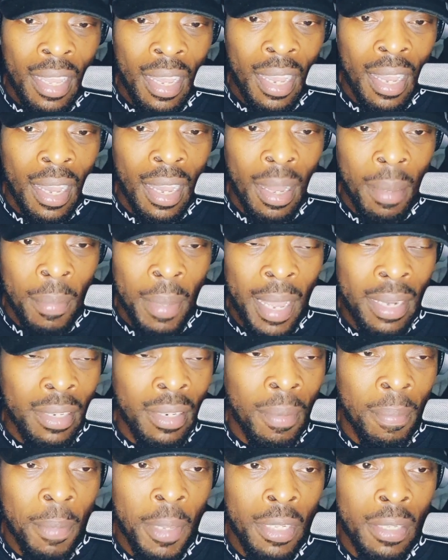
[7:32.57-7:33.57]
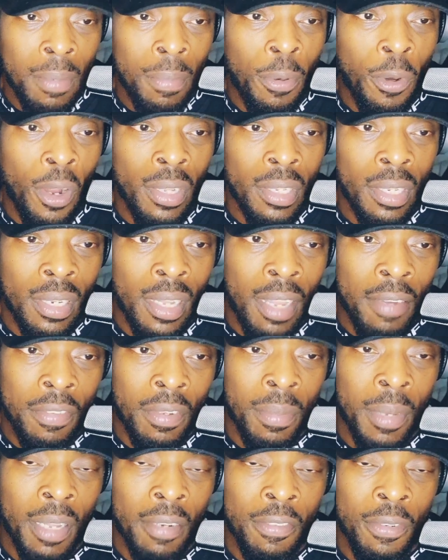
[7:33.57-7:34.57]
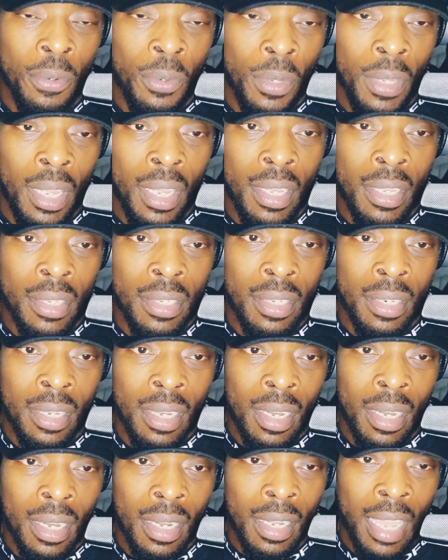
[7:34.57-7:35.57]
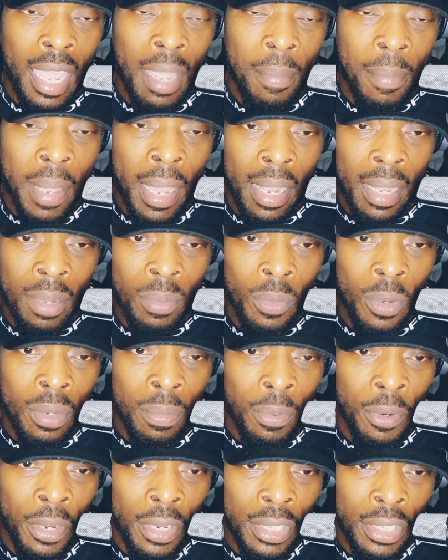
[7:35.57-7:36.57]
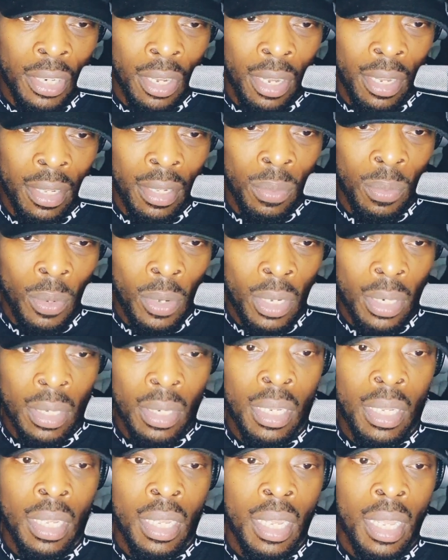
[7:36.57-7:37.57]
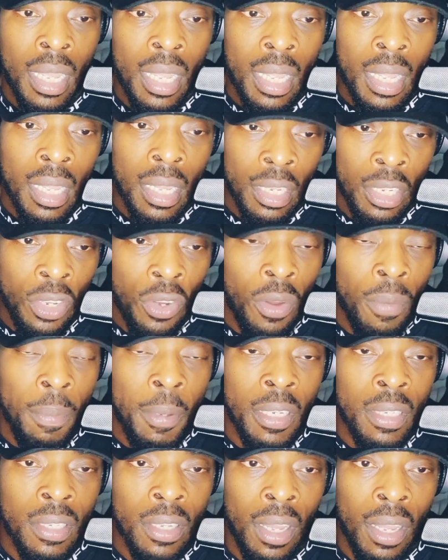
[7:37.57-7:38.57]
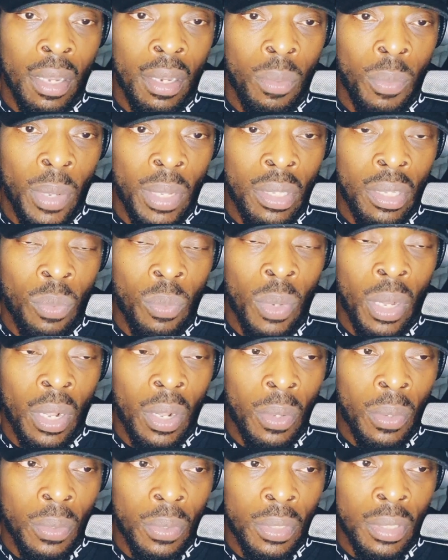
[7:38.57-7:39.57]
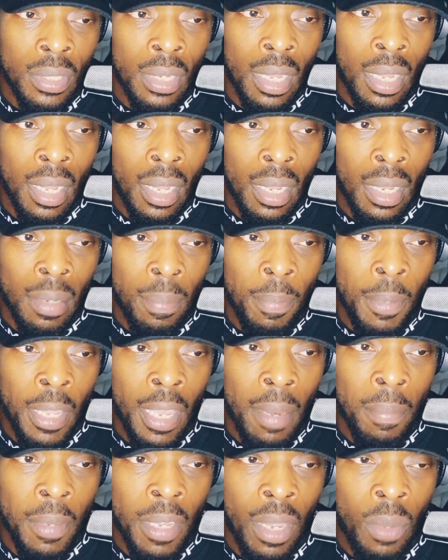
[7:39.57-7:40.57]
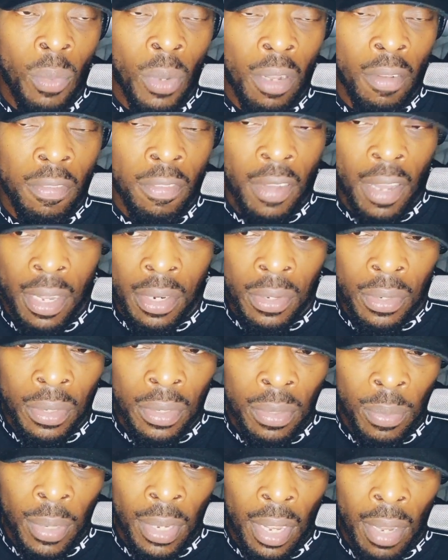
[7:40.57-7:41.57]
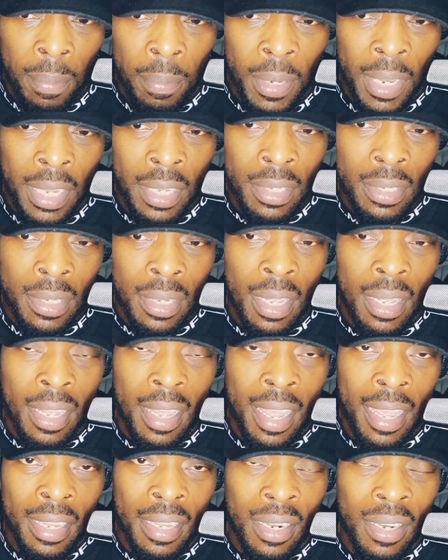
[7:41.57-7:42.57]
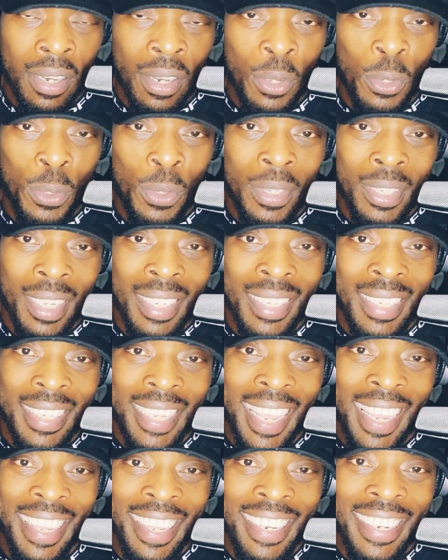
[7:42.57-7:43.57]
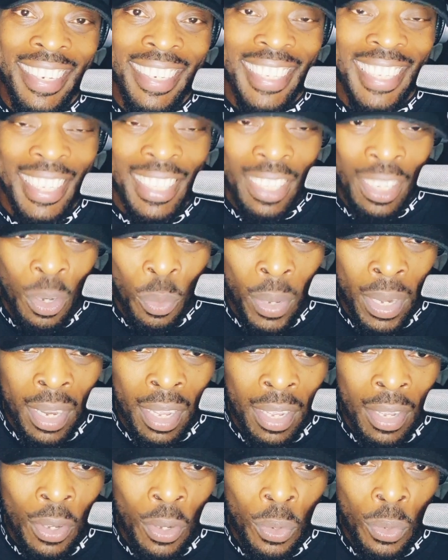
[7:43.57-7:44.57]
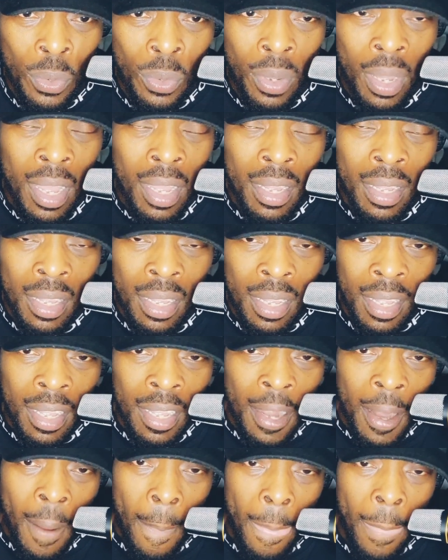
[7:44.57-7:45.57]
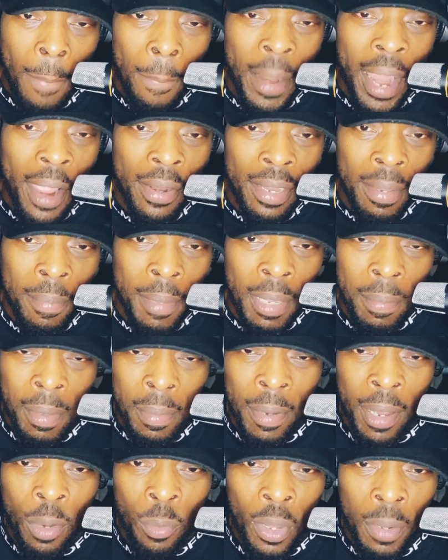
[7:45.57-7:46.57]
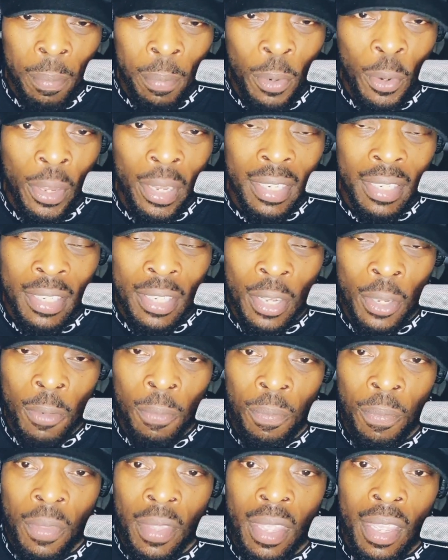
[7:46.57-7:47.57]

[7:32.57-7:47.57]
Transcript: Hadn't competed prior to that for about 4 years, and came back and won the British title, won the European title, went to the Worlds, the PNBA World Finals, where I placed a close second to the winner, who apparently beat me by 1 point. So